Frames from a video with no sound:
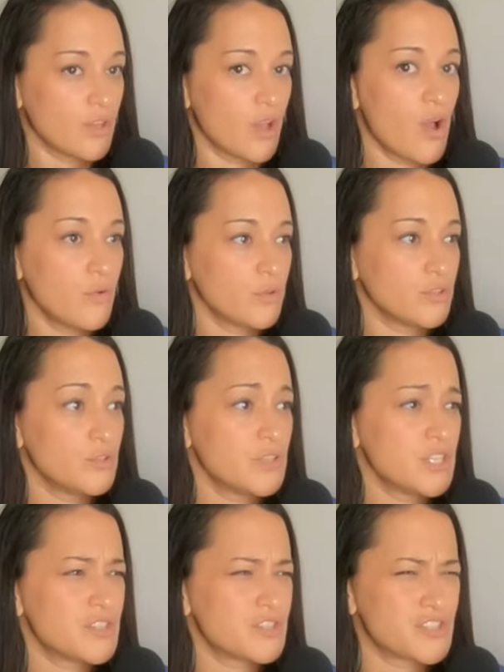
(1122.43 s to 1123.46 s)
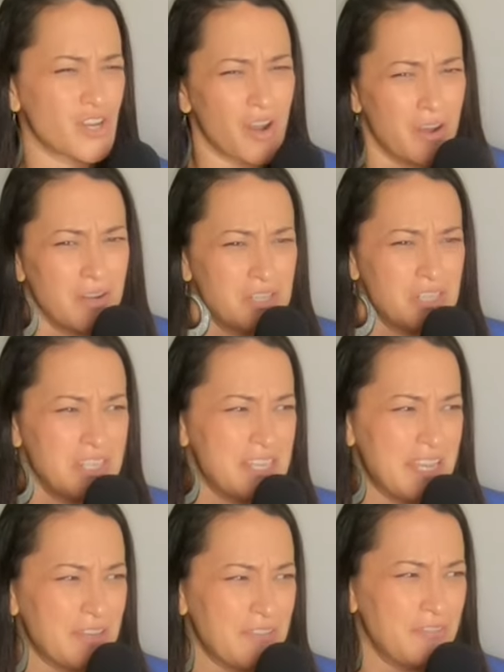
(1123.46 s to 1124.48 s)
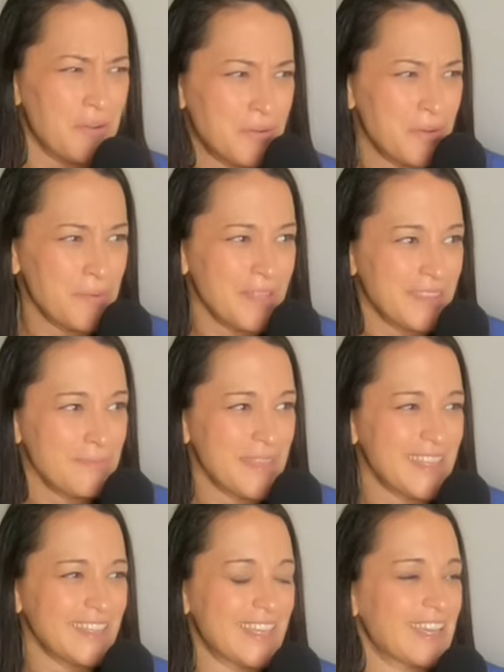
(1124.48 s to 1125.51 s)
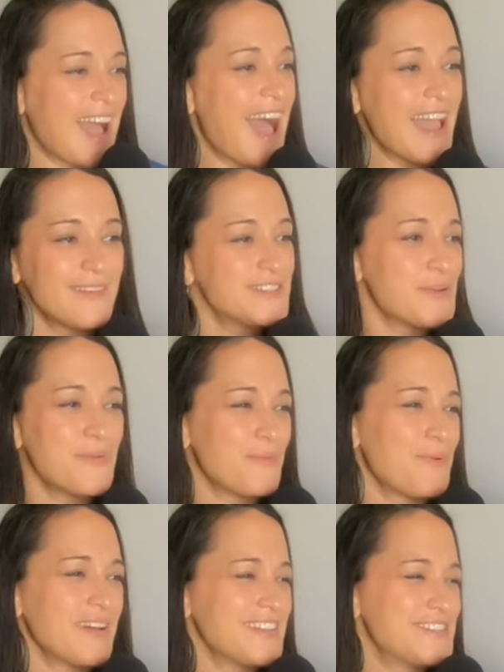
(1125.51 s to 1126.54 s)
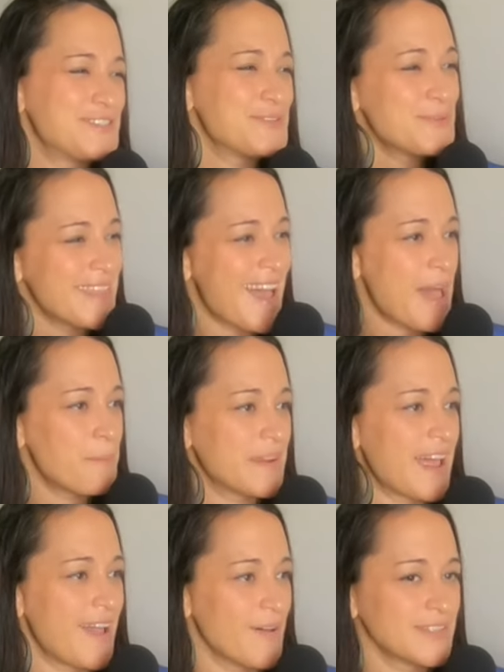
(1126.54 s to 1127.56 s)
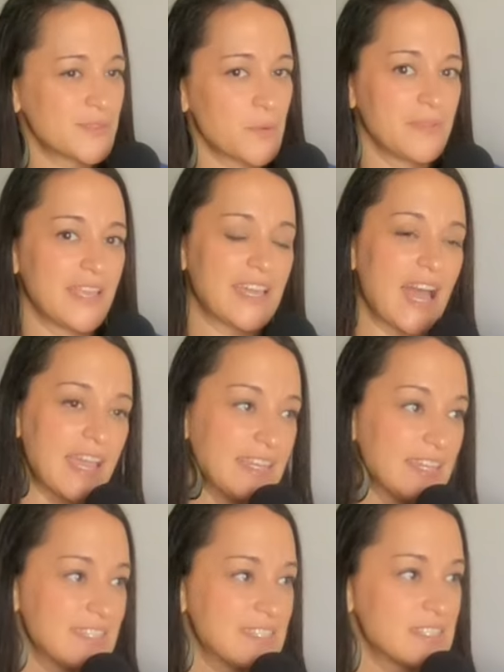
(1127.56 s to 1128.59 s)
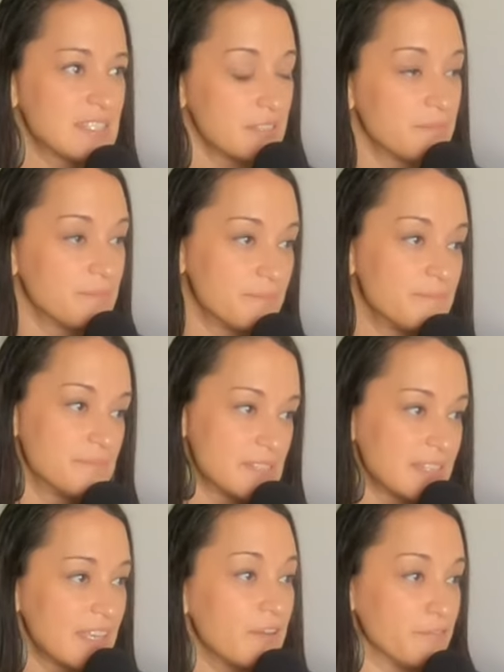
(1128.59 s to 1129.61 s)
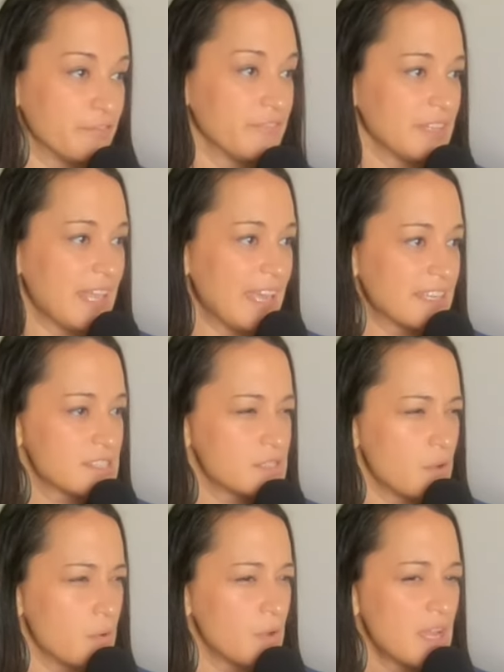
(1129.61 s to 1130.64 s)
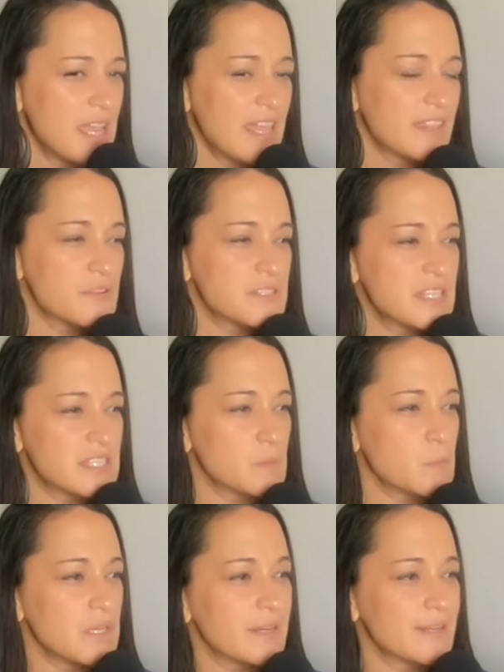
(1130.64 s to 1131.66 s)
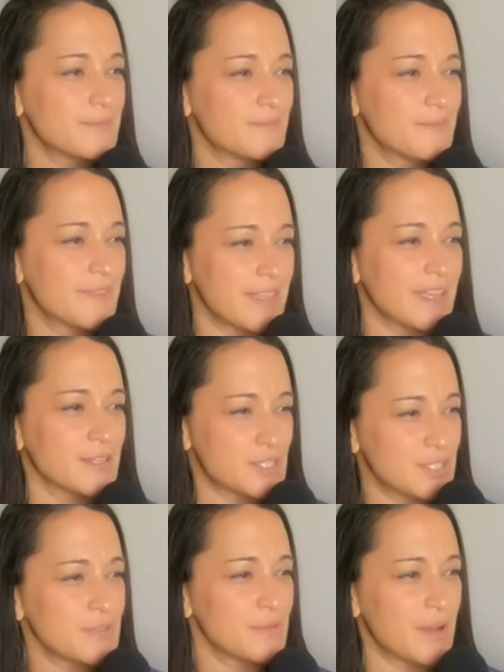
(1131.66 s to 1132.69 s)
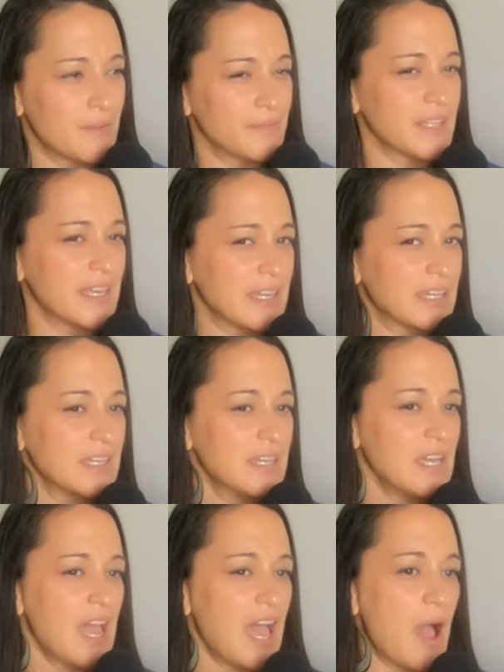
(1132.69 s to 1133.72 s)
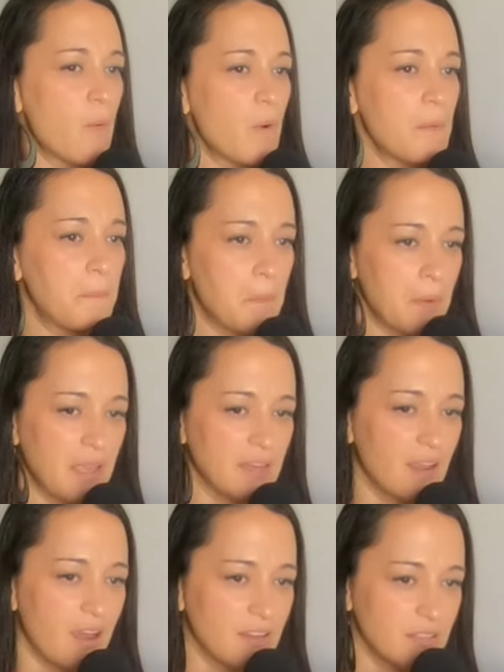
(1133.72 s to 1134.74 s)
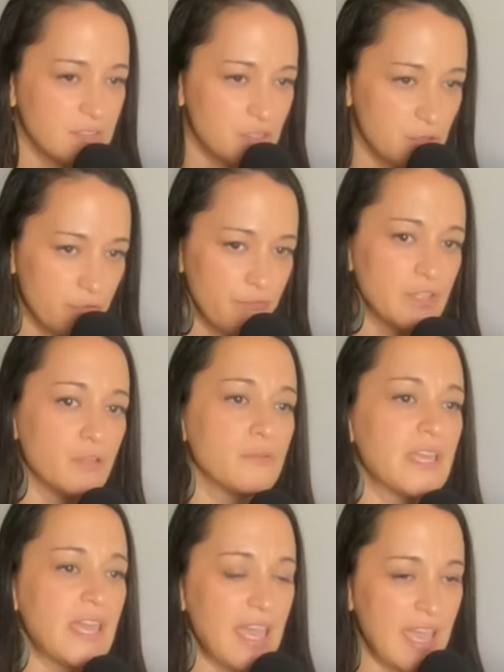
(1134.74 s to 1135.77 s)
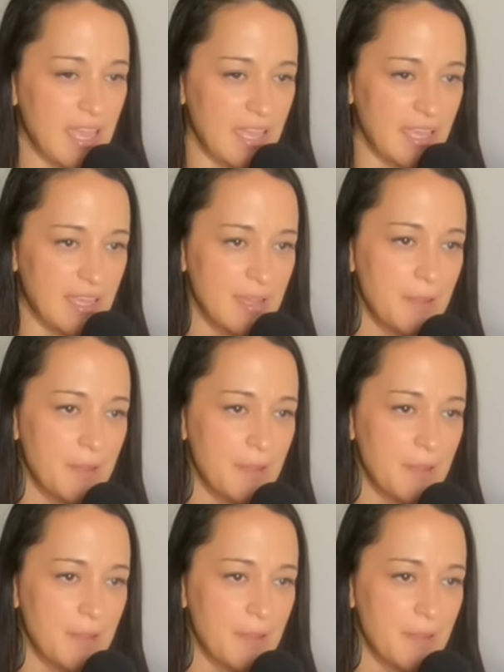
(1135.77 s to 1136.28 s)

oh, you can charge to take a photo with me?" Like I don't want to do that, but I also am like I need to live. Like so there's this weird thing too of like at what point are do you feel okay